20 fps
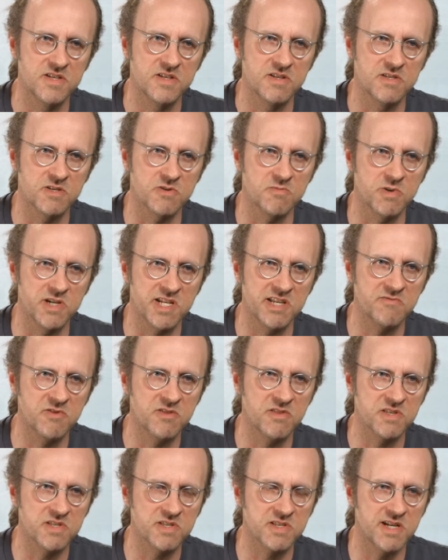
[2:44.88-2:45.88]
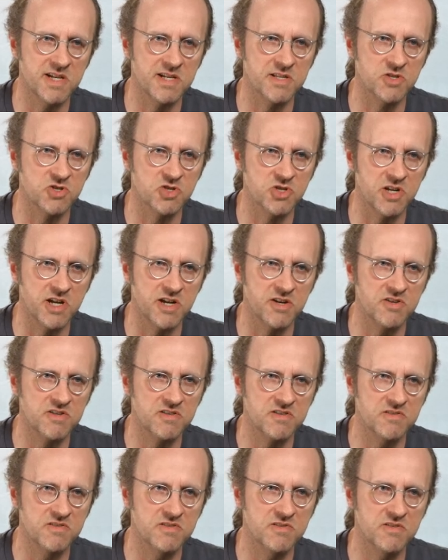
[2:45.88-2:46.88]
So whatever the stars
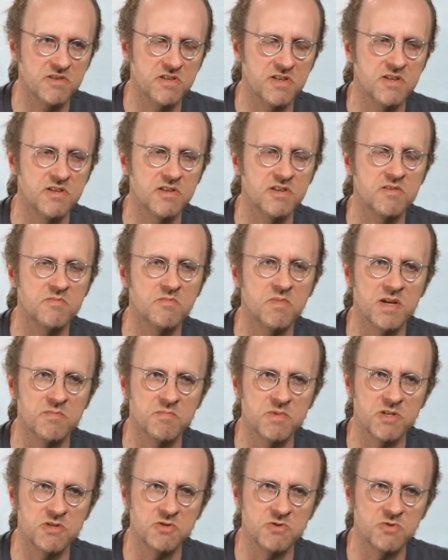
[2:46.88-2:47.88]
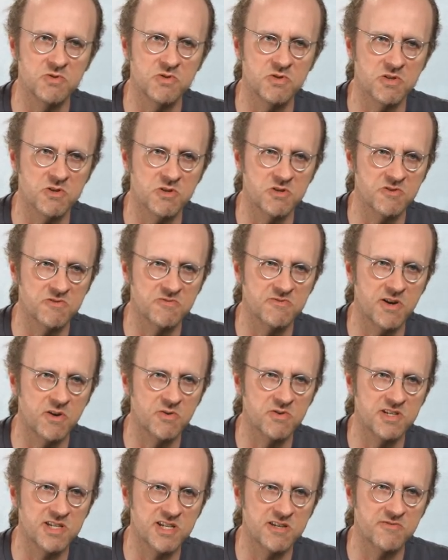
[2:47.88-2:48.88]
share might be due to the
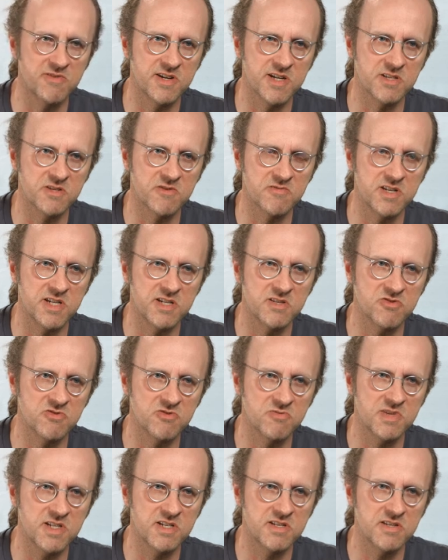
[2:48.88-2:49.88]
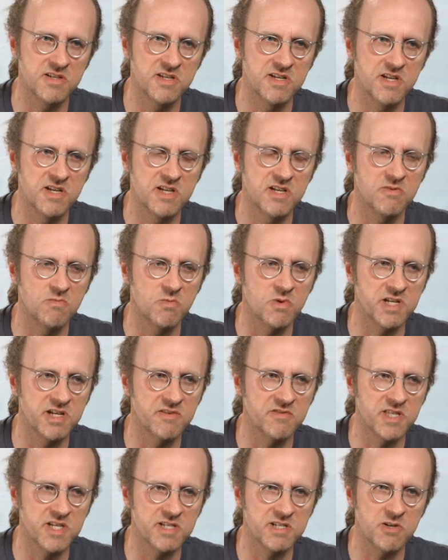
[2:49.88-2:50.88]
confounding effects of the instrument.
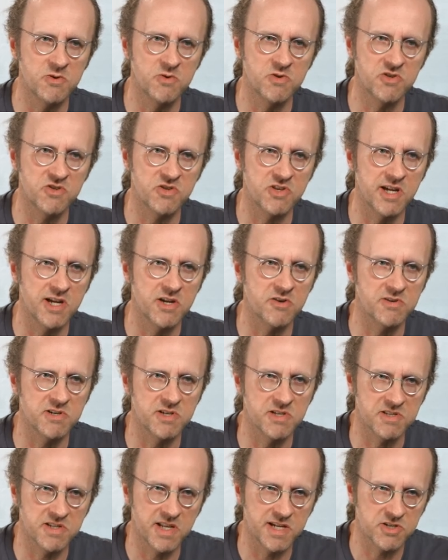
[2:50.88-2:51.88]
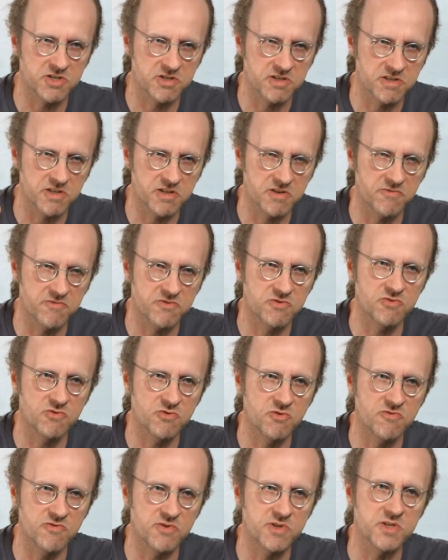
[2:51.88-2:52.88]
Whatever they don't share is actually the
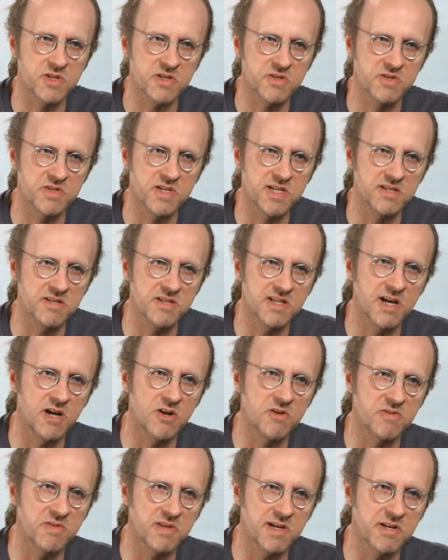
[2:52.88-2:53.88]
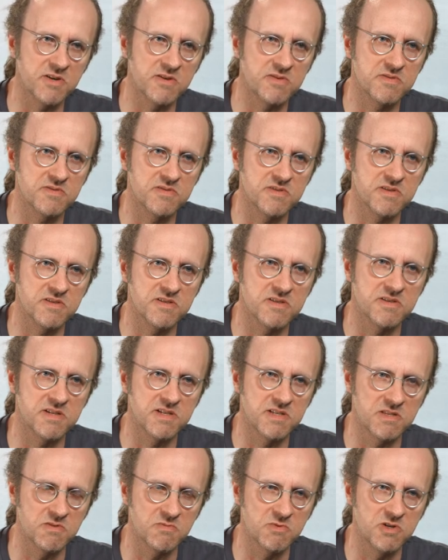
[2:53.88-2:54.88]
true physical signal out there
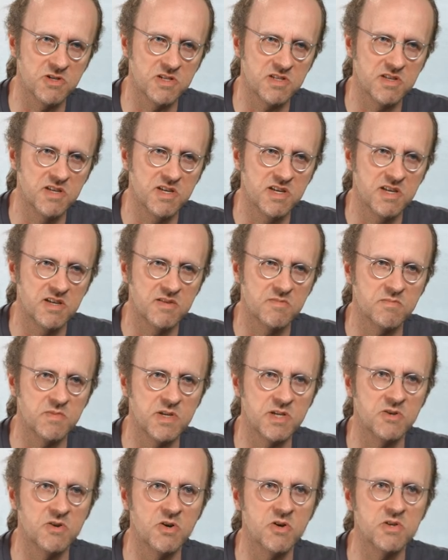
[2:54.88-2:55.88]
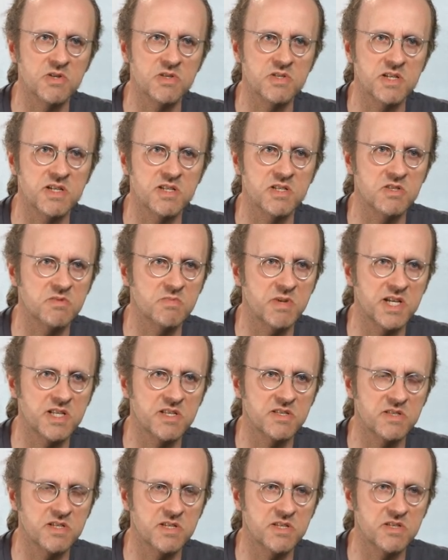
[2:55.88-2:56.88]
in the world, because in
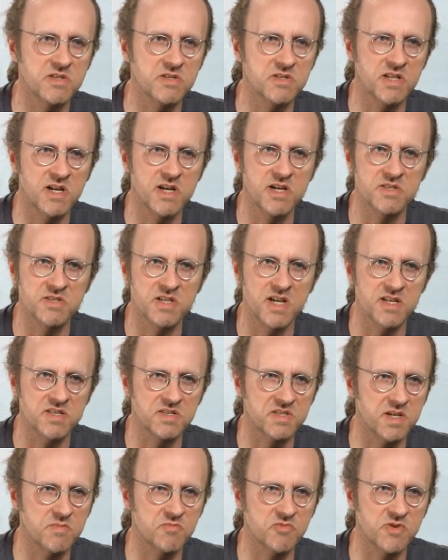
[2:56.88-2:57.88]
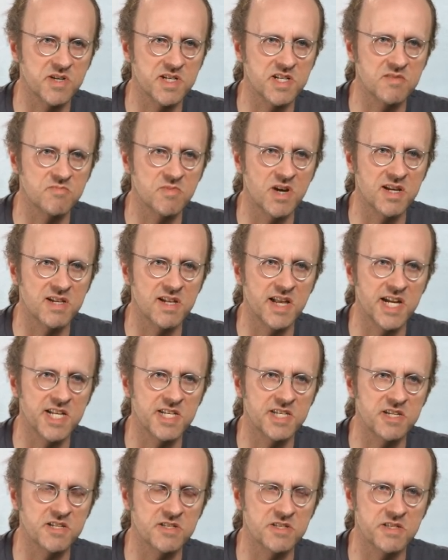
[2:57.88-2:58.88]
space these stars are separated by
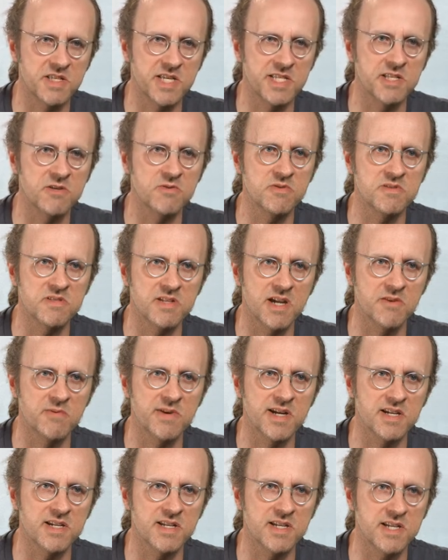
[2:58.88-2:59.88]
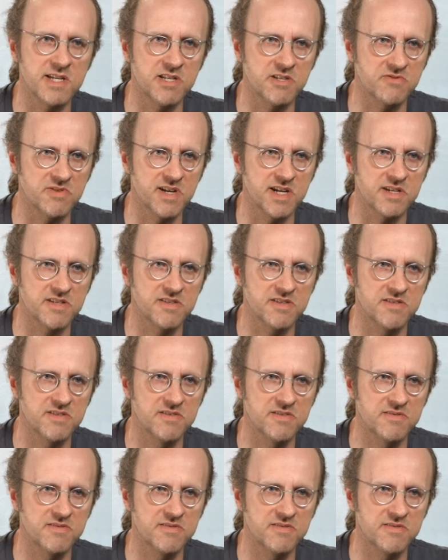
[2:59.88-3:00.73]
light years and they don't directly interact.